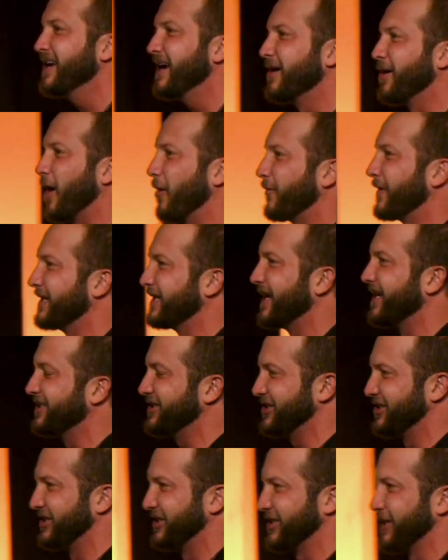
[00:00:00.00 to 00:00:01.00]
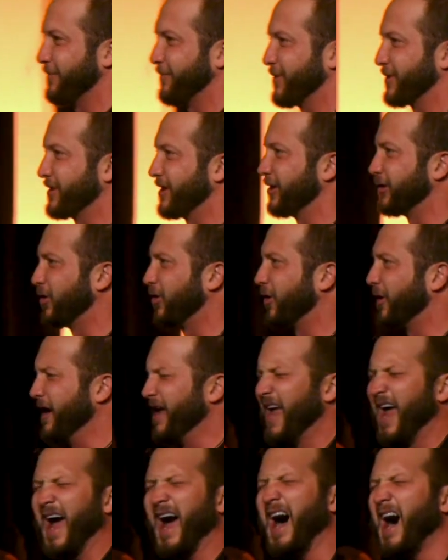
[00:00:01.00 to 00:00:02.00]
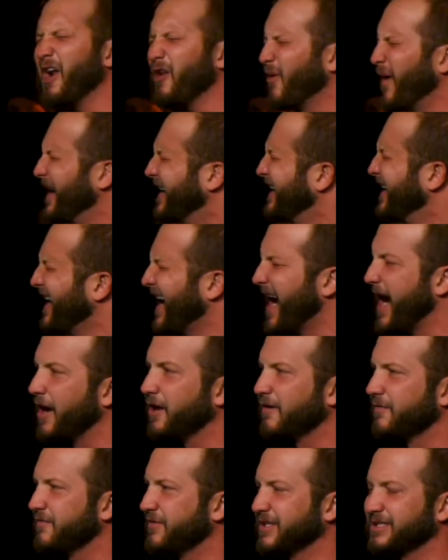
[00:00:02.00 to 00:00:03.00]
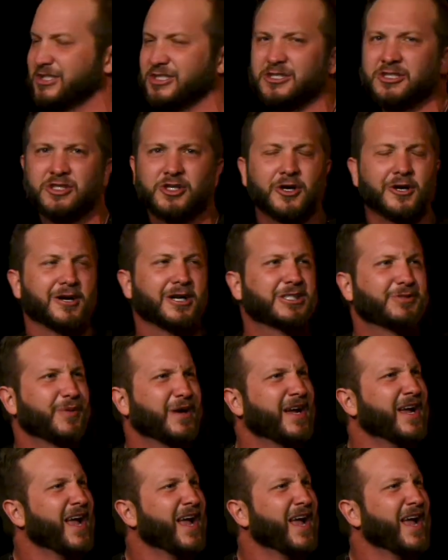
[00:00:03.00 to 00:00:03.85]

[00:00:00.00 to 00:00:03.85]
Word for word: in our relationship with the Lord. How do I get out of this discouragement?